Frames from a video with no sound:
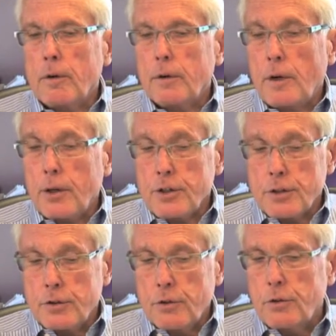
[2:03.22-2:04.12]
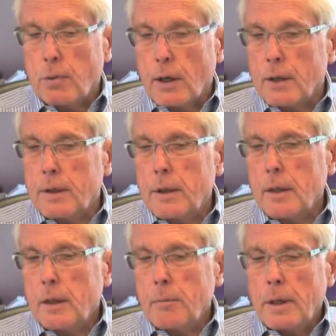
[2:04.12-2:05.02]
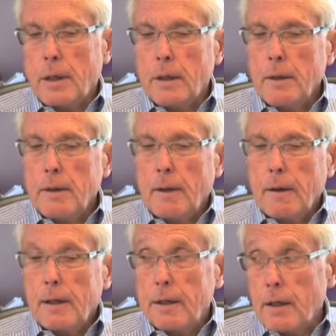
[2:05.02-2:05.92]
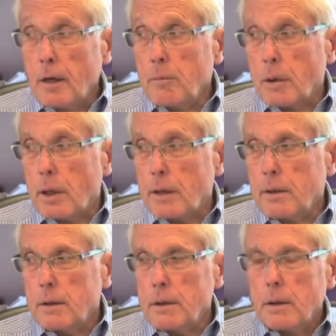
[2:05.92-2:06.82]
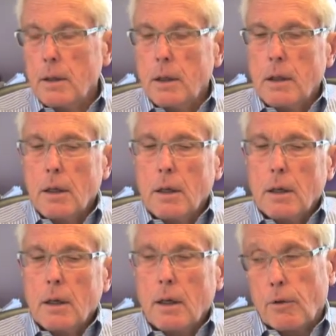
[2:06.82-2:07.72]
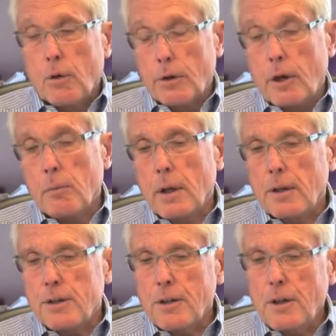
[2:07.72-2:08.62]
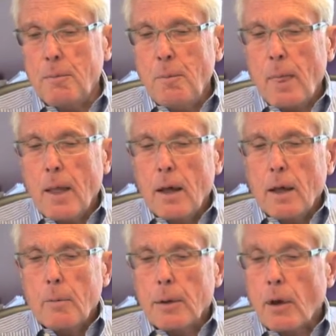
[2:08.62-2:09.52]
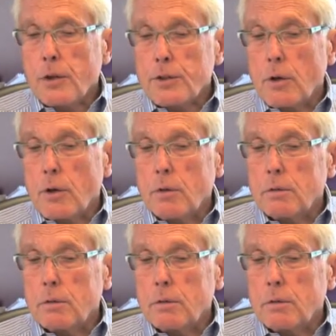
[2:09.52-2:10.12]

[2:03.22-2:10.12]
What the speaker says: Not just new blood, meaning young blood, although young blood is good, but also